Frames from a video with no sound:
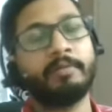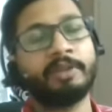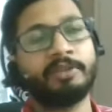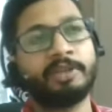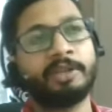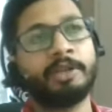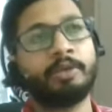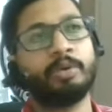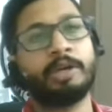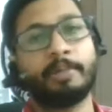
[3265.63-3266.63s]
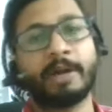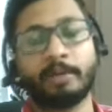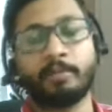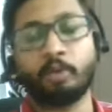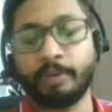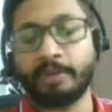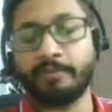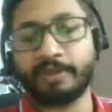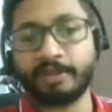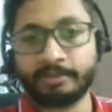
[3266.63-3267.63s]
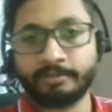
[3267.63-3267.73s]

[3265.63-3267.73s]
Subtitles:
venturing into net backup domain, everything.